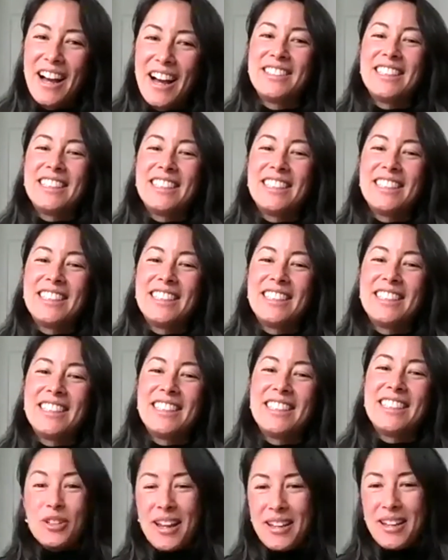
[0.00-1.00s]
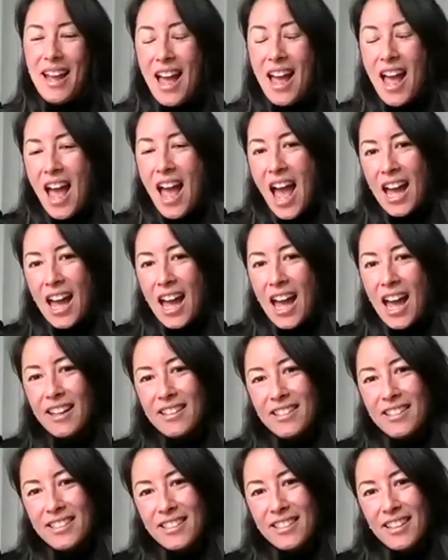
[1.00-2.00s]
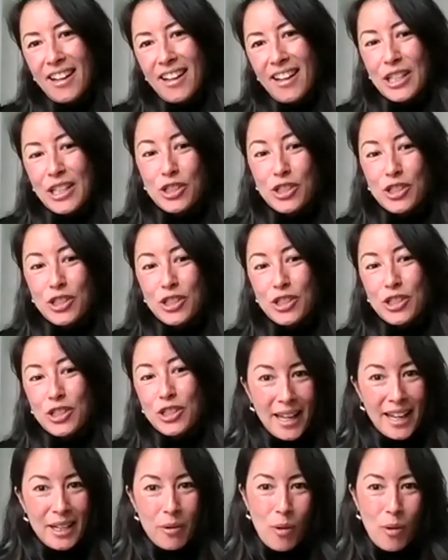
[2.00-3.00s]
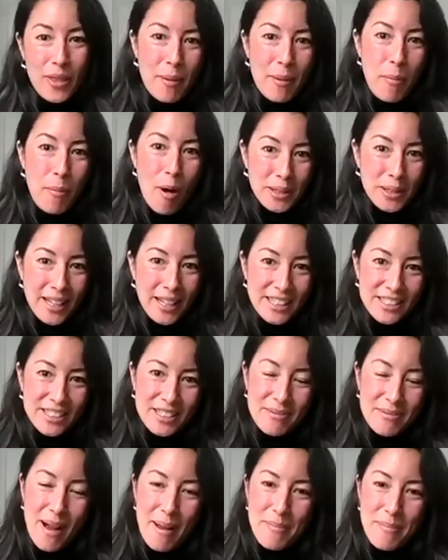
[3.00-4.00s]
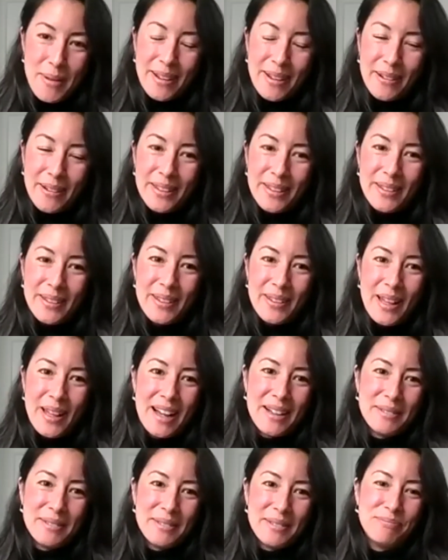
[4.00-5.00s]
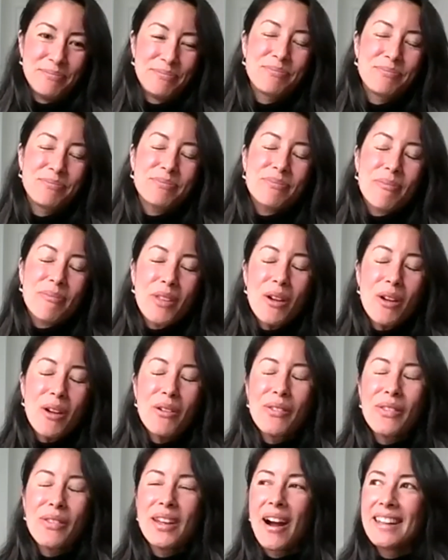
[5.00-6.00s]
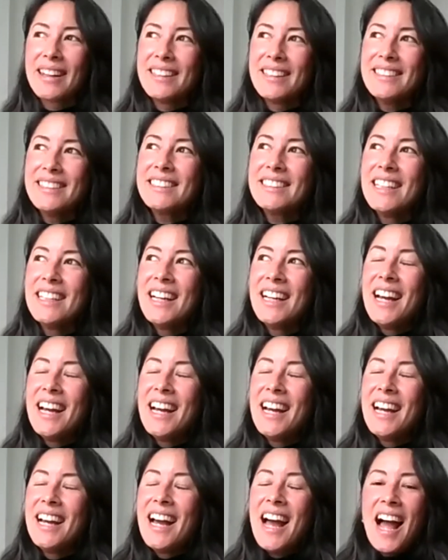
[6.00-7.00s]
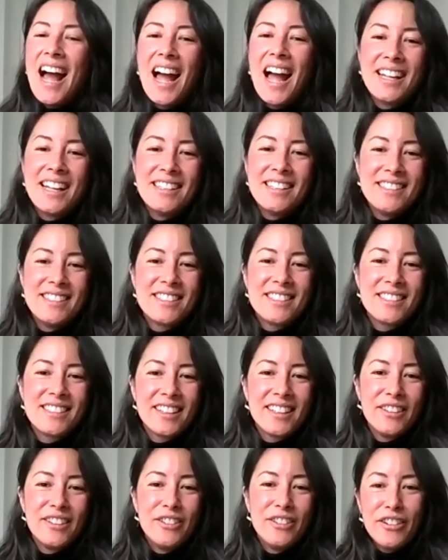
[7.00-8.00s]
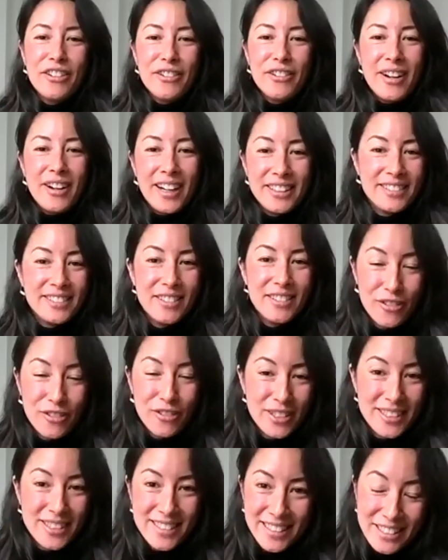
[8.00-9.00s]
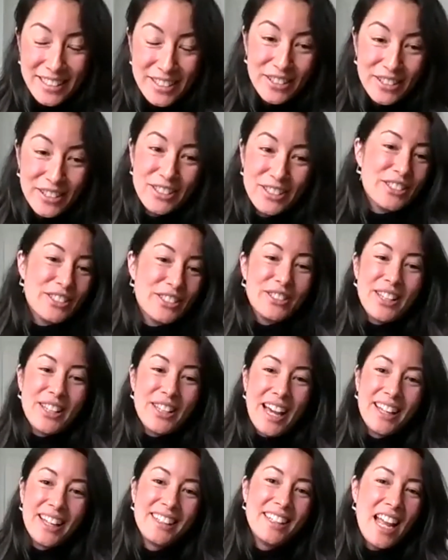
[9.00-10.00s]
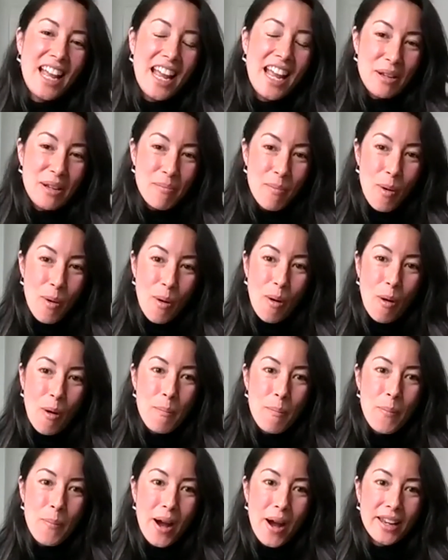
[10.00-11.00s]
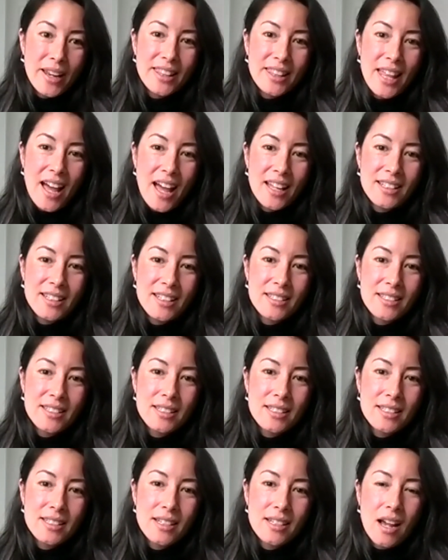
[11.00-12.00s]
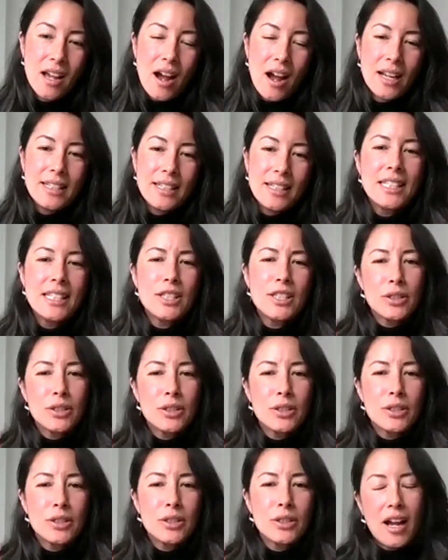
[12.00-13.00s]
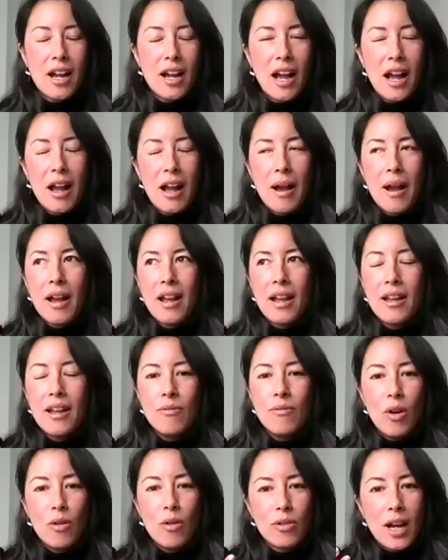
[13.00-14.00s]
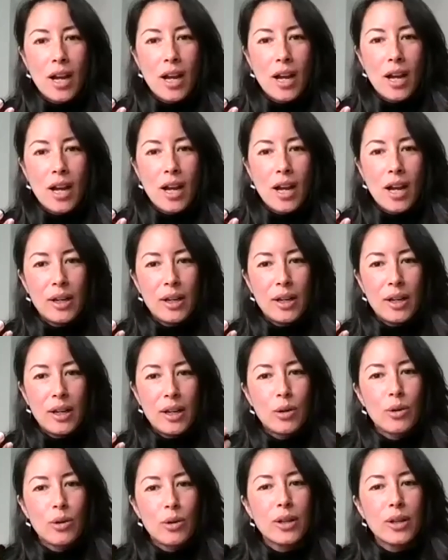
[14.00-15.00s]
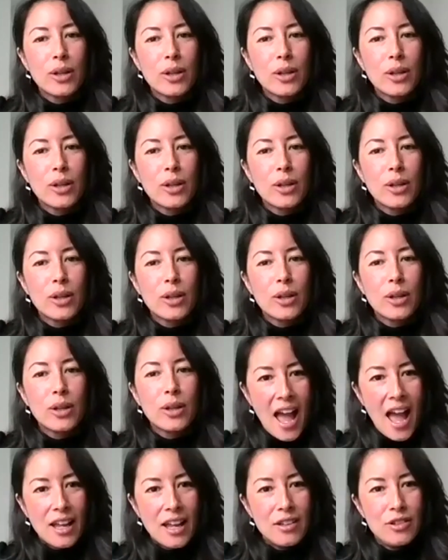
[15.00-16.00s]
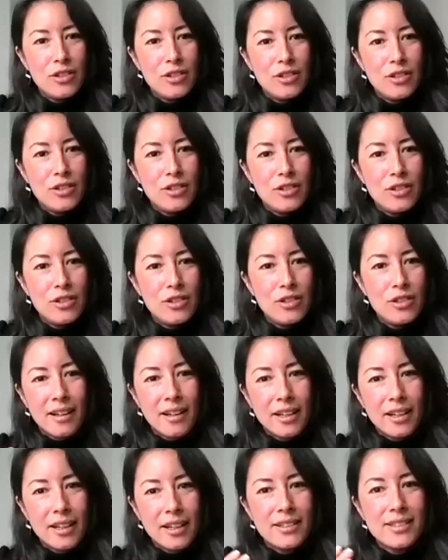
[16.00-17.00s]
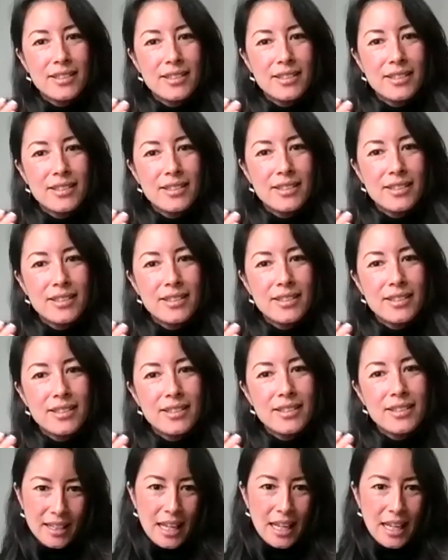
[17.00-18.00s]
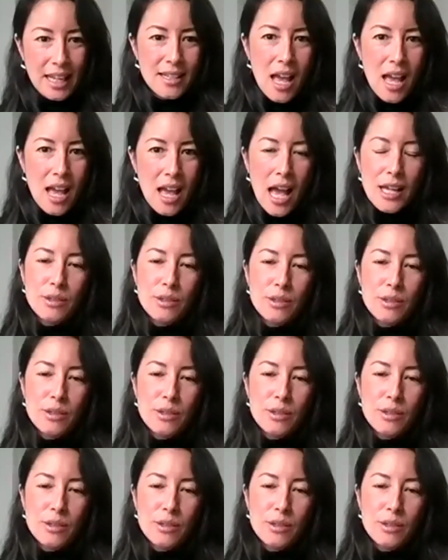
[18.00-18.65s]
counting, you know, and and uh, extrapolating what their population might be on um, on the island. And you know, I obviously don't do that anymore, but that idea to uh, involve kind of critical thinking and using some kind of science based techniques